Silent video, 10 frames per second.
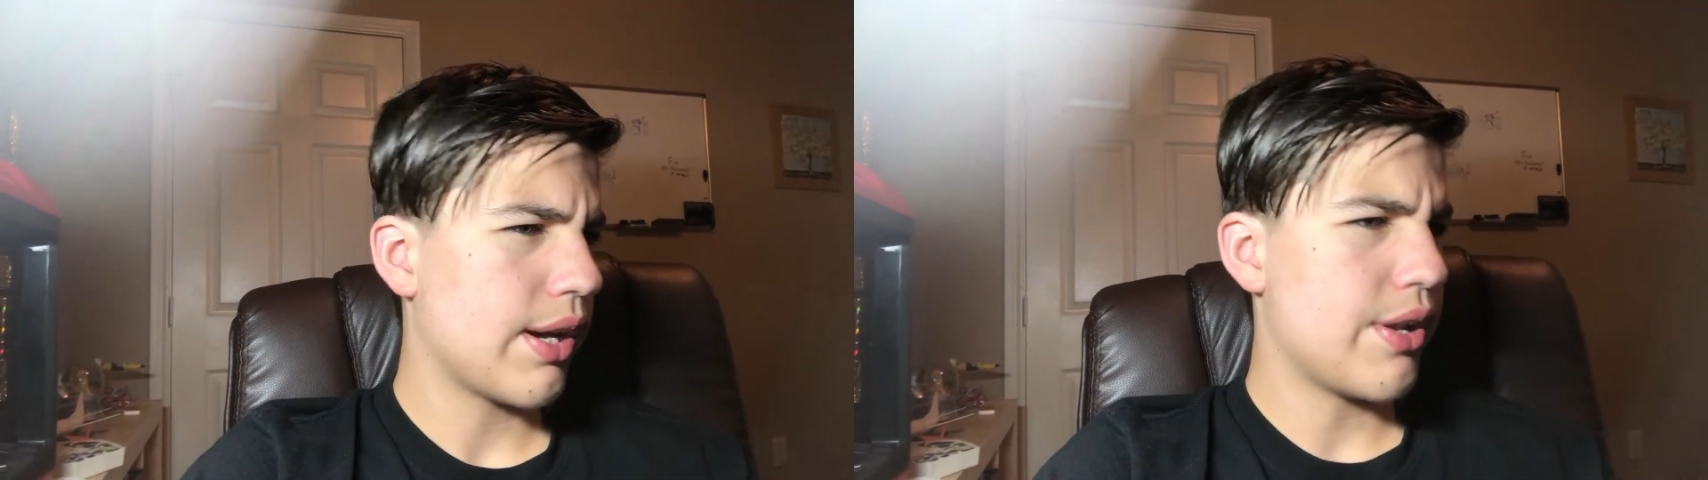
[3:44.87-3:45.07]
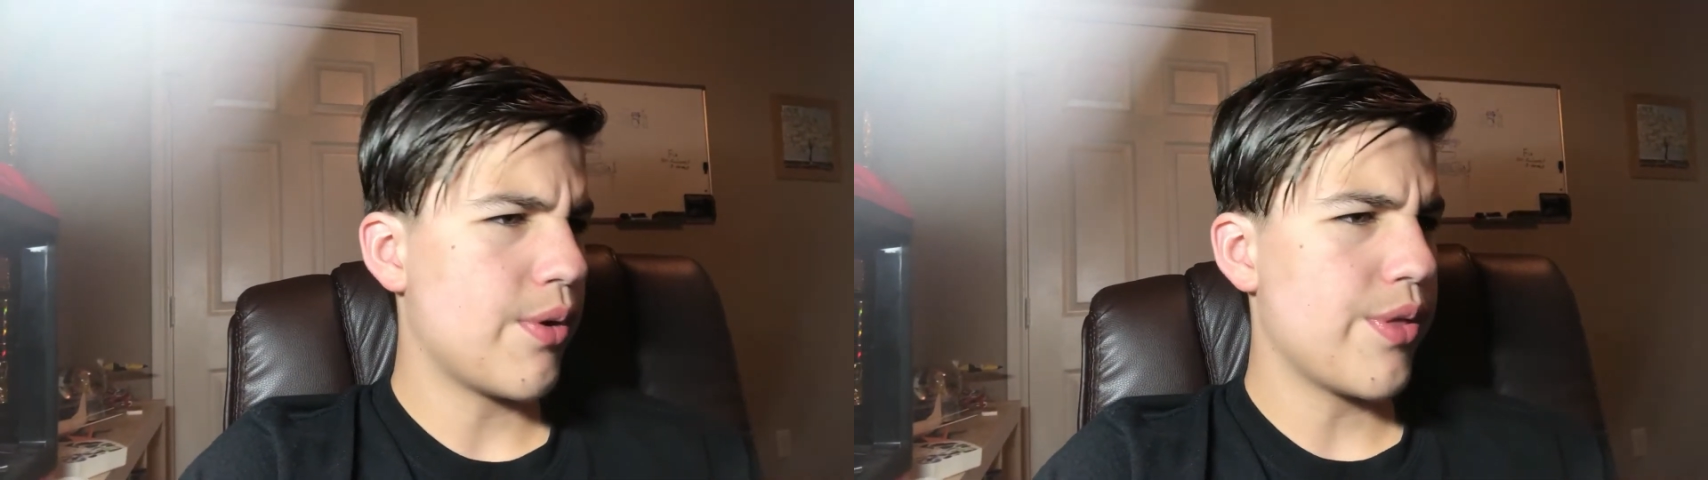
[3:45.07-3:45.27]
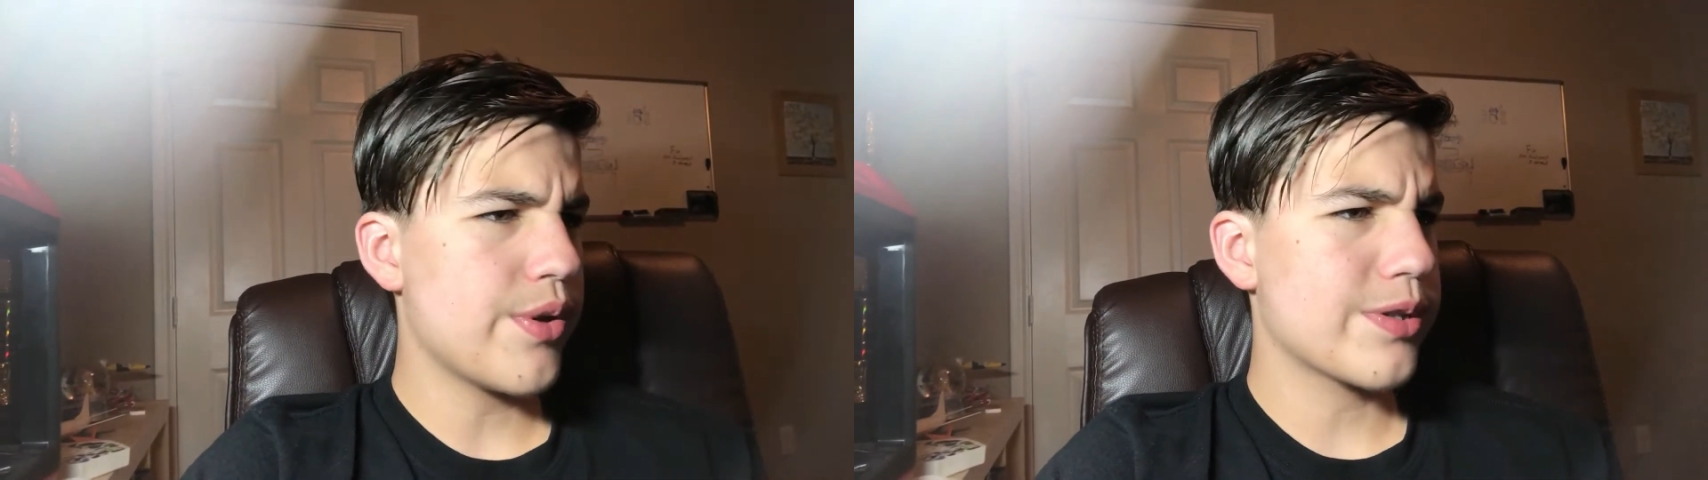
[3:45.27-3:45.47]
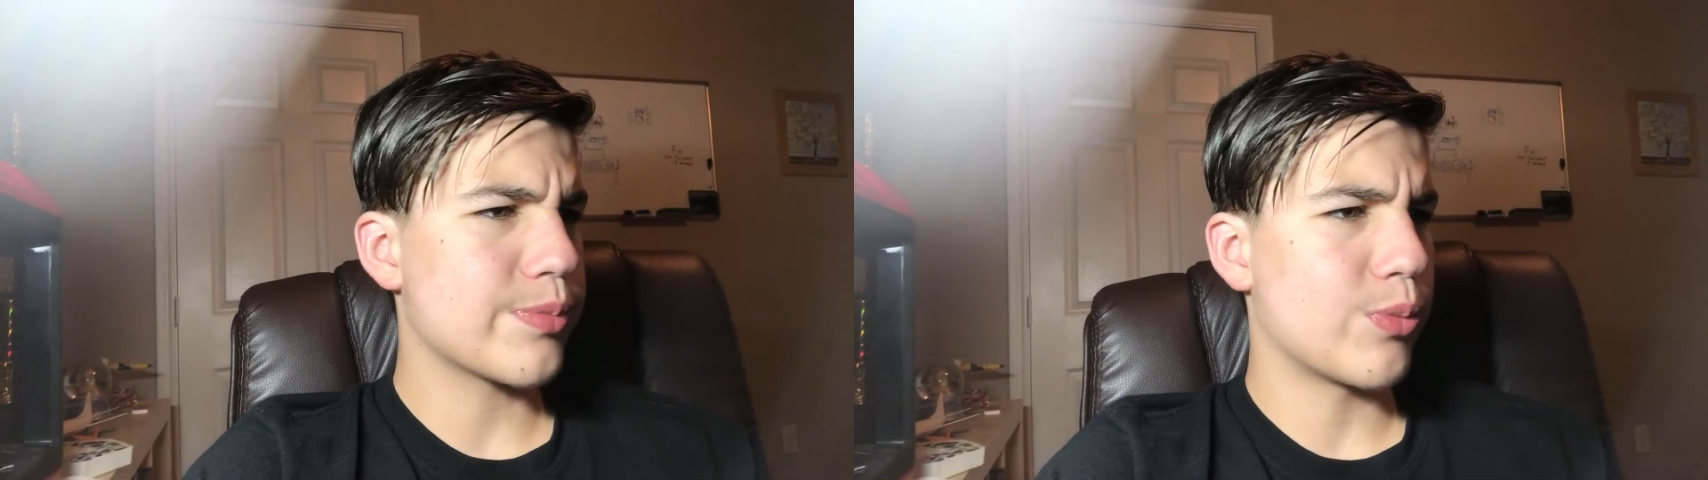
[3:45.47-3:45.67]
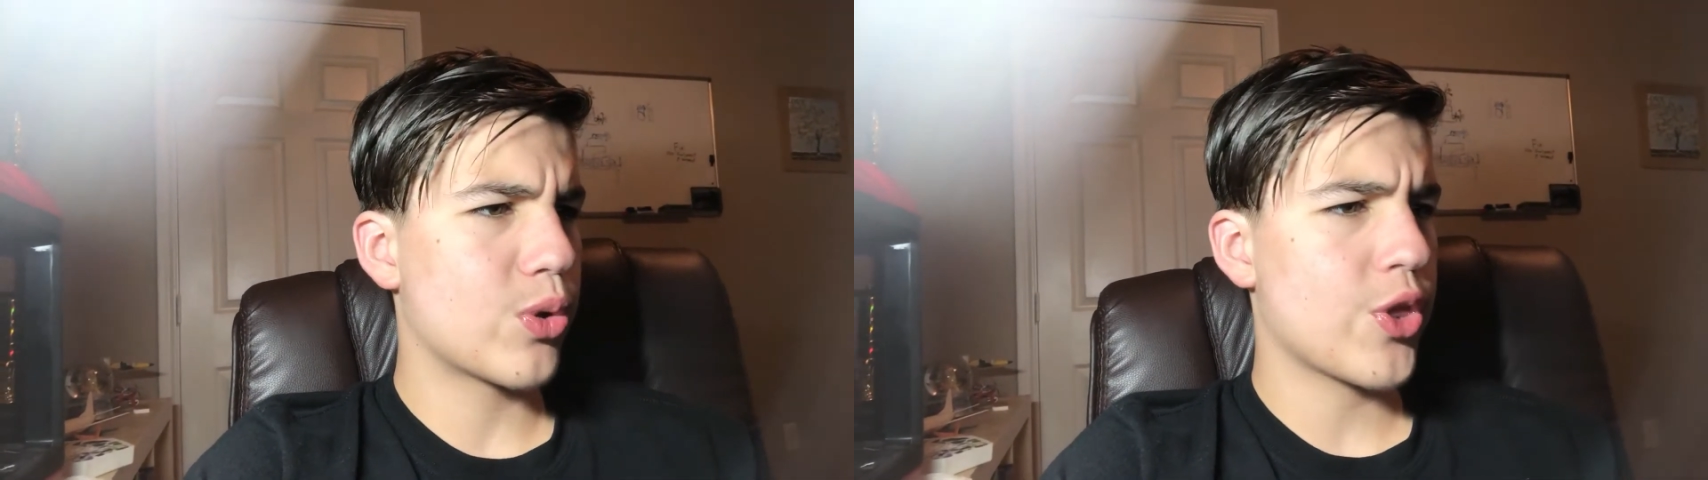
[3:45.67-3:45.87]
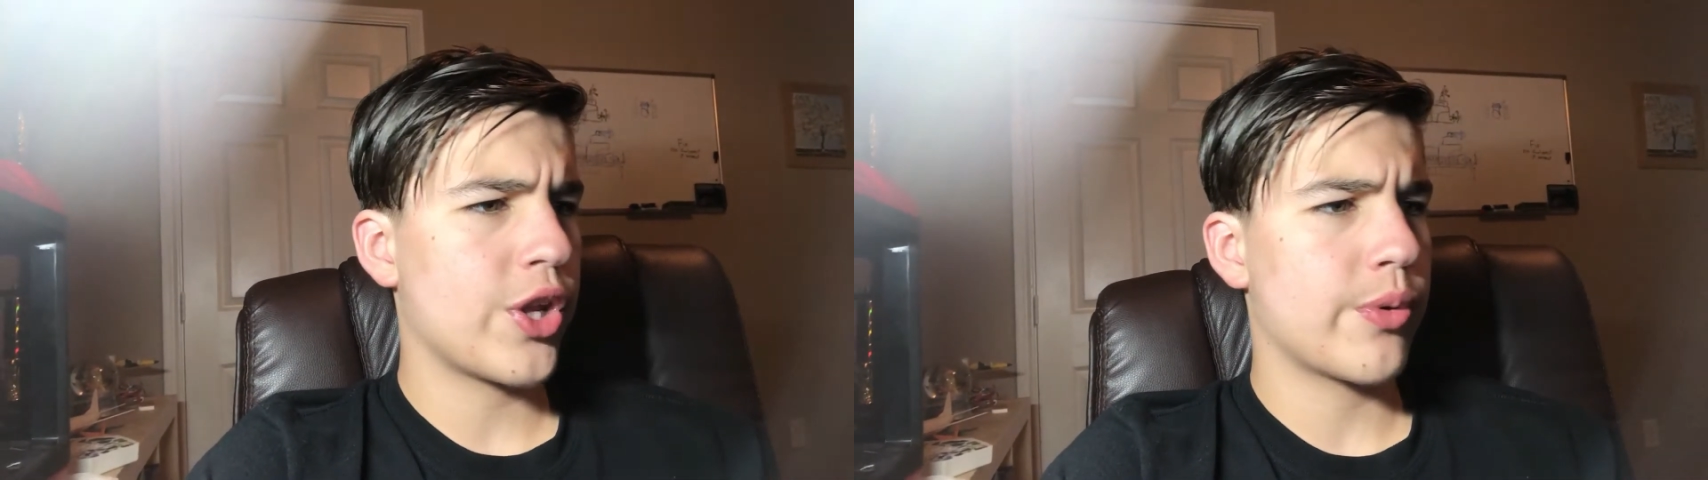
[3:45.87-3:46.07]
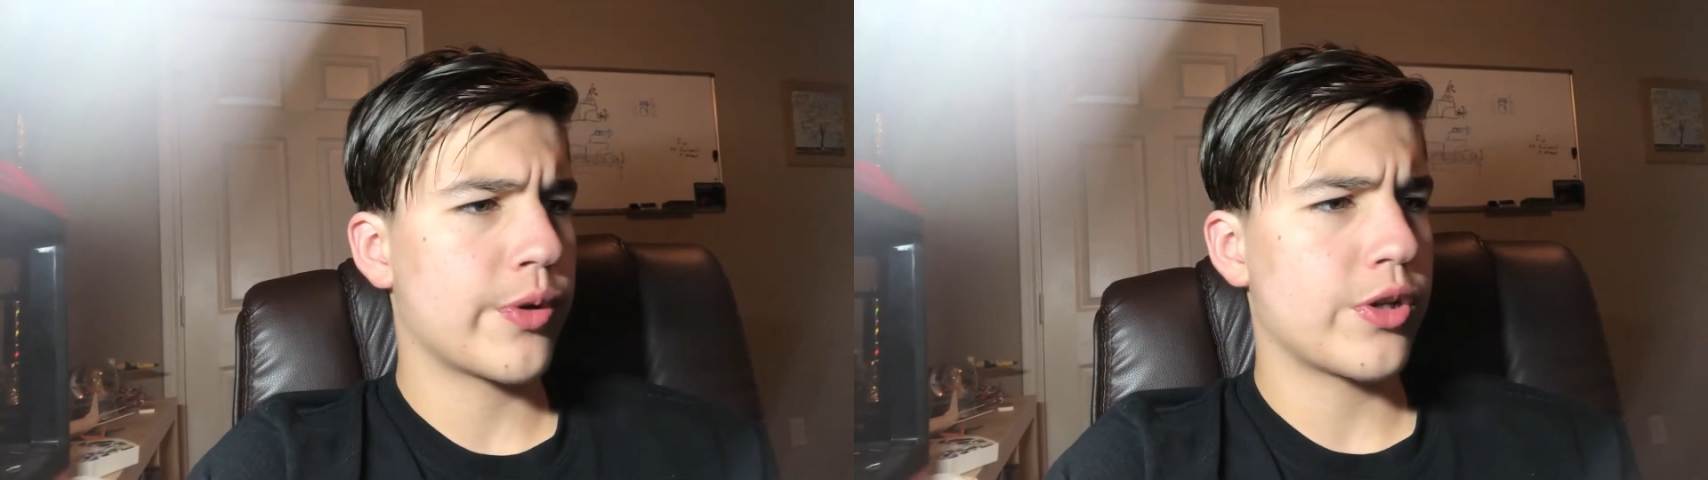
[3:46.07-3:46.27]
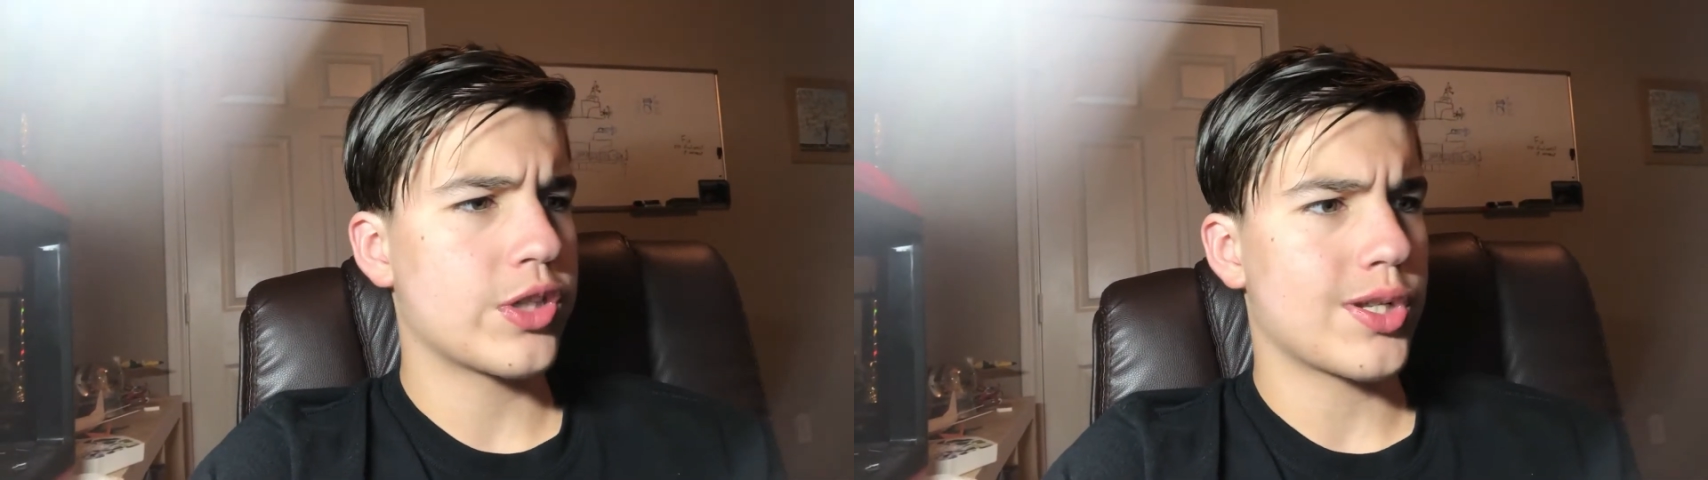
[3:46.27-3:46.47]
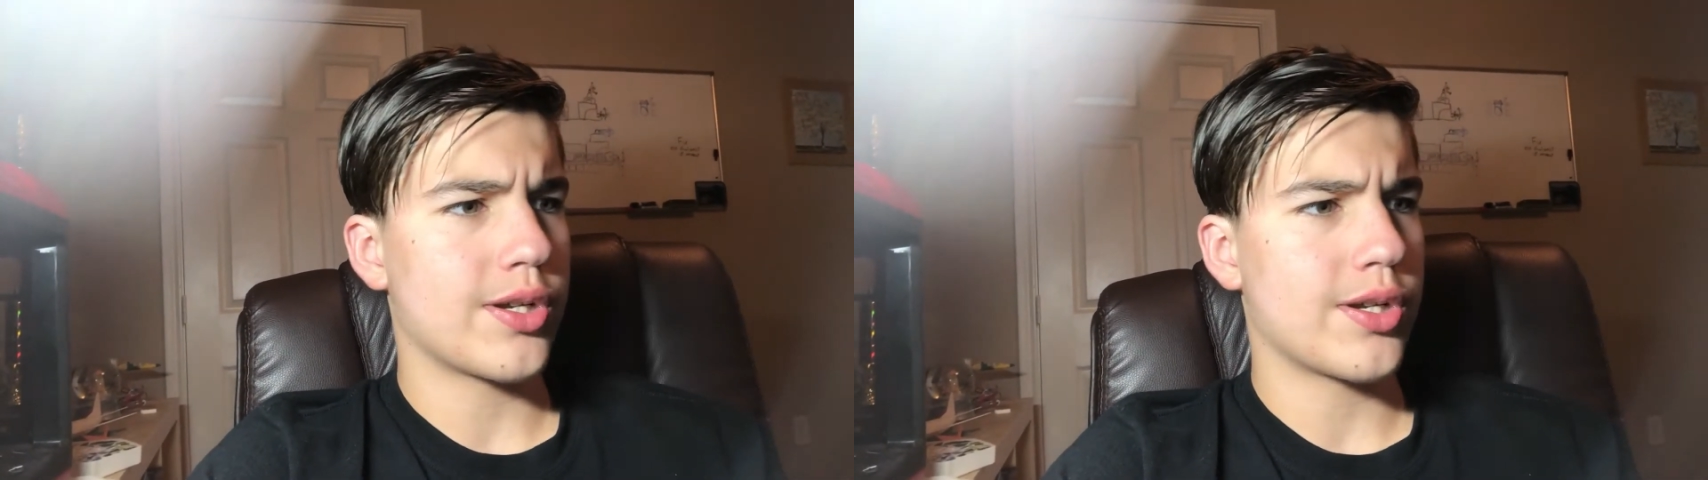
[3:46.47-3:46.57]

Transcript: I know there's more that I wanted to